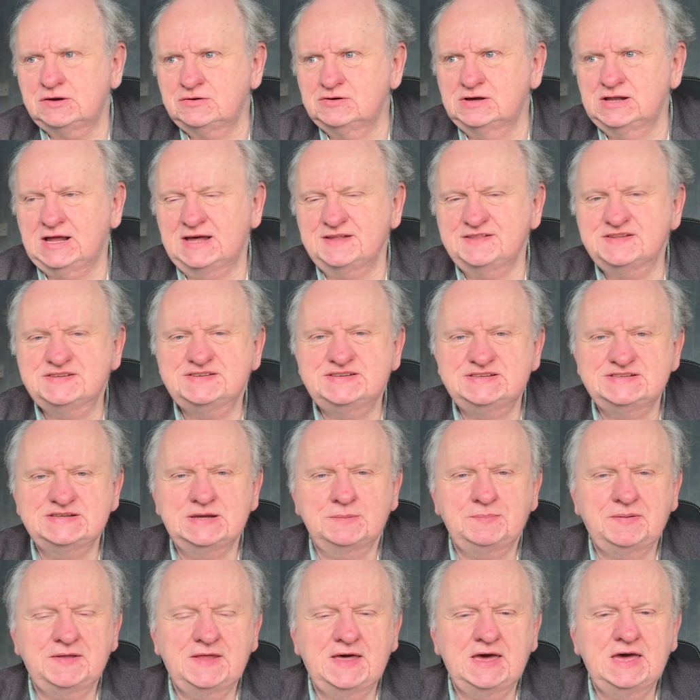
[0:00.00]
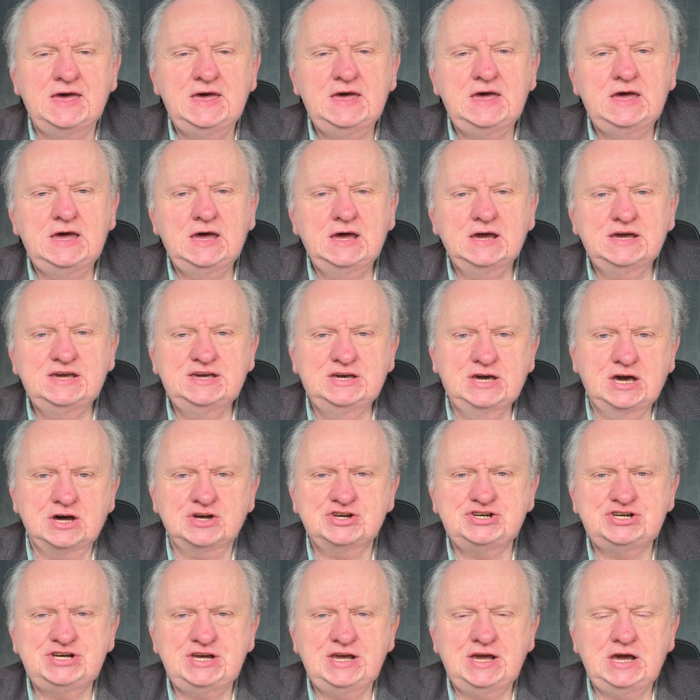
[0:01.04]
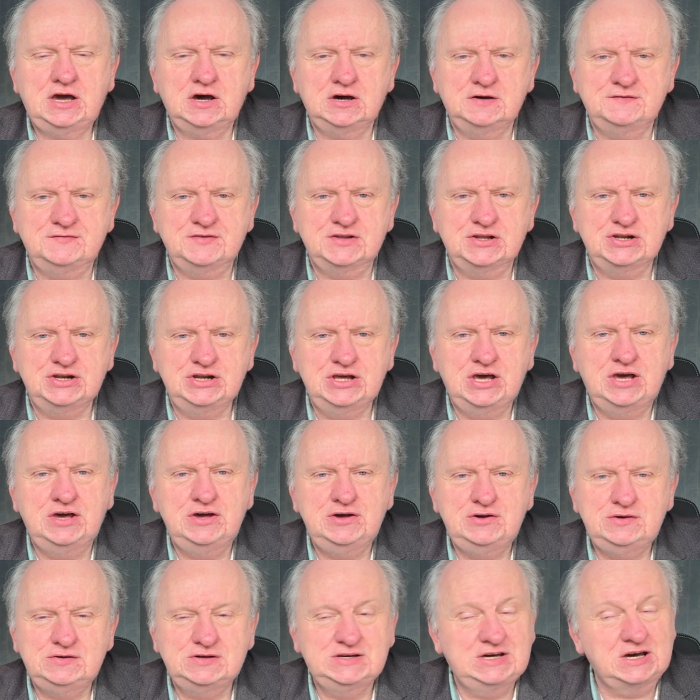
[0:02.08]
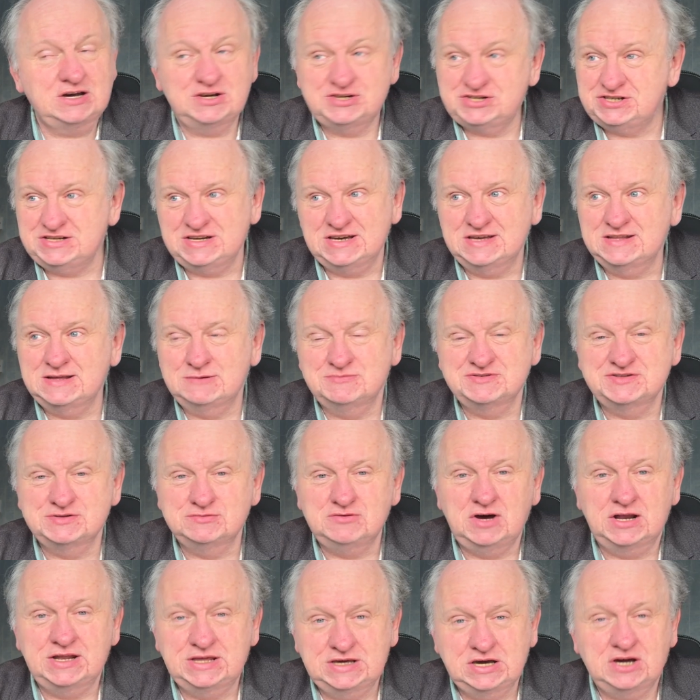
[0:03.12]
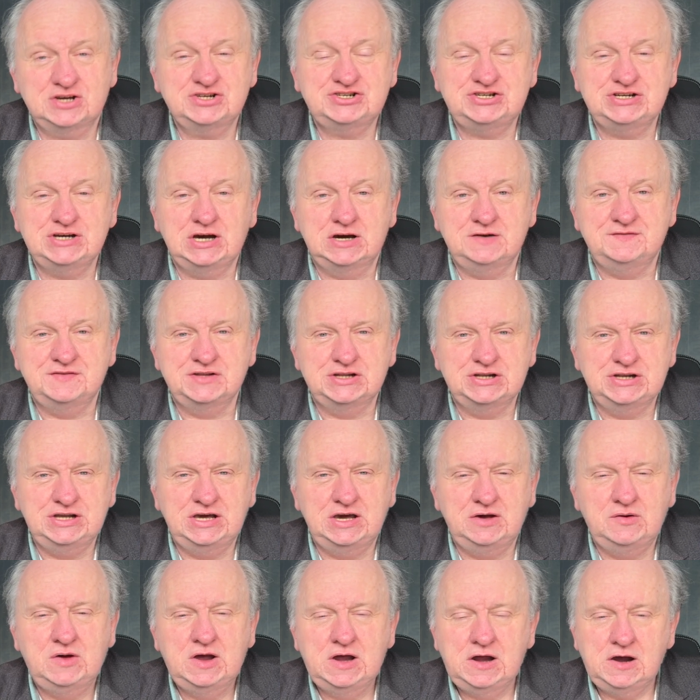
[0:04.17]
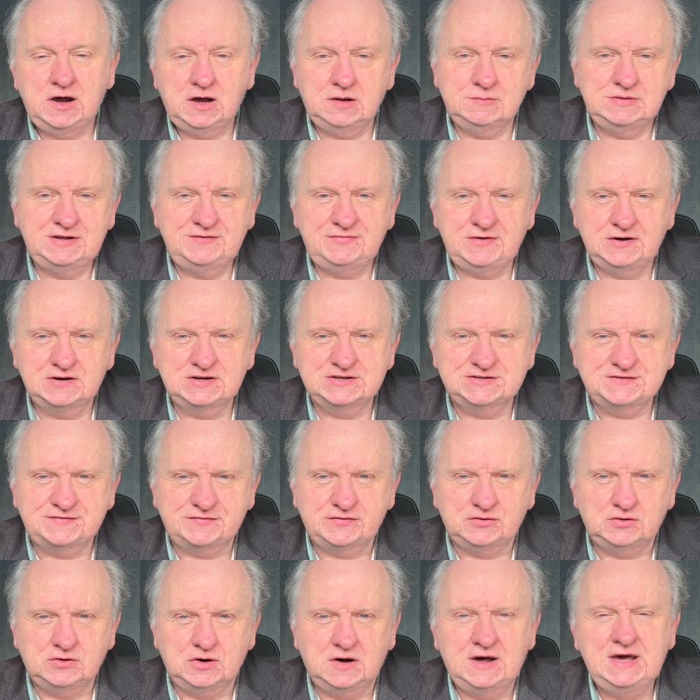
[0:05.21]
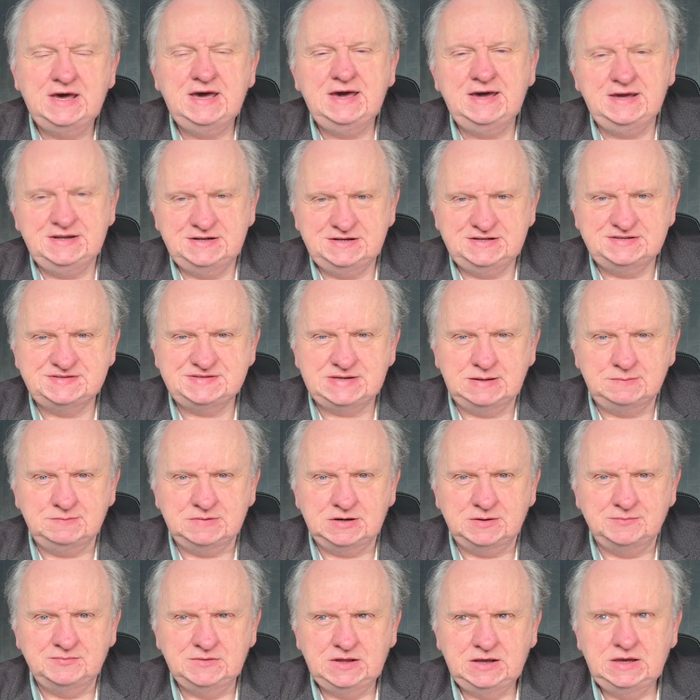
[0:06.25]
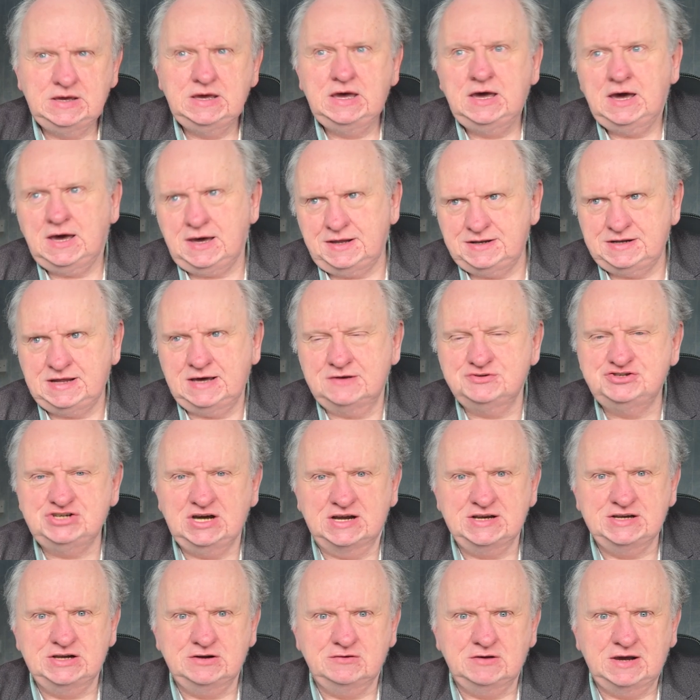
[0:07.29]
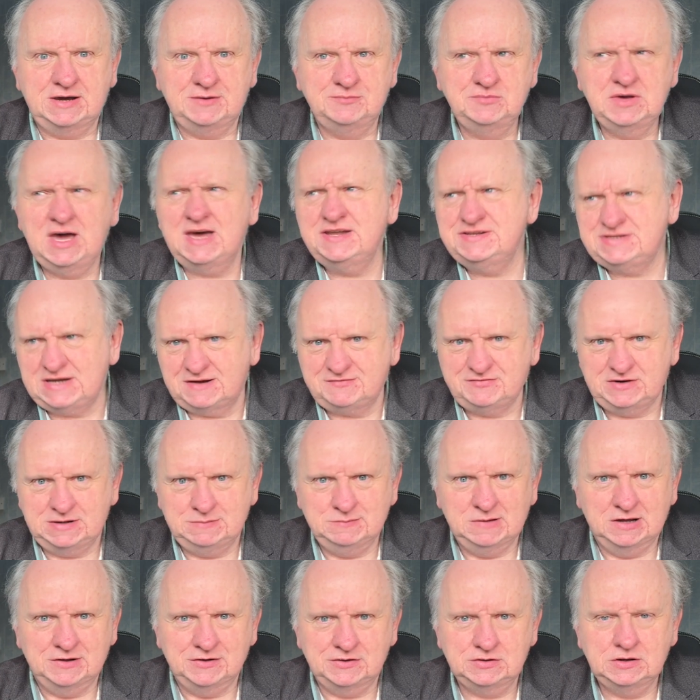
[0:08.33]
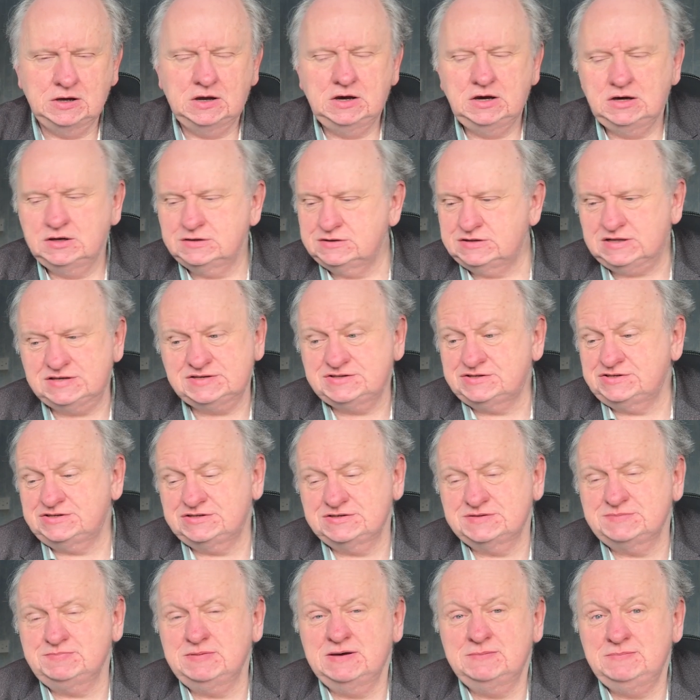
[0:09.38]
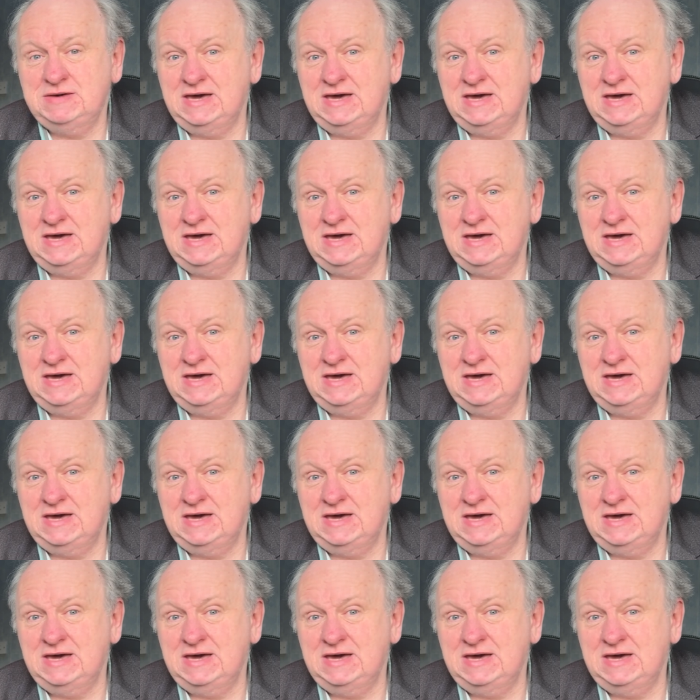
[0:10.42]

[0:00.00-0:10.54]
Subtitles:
glad this is up here. Gushing over the new OmniFocus 4 in December. And now January. And every month. This just made me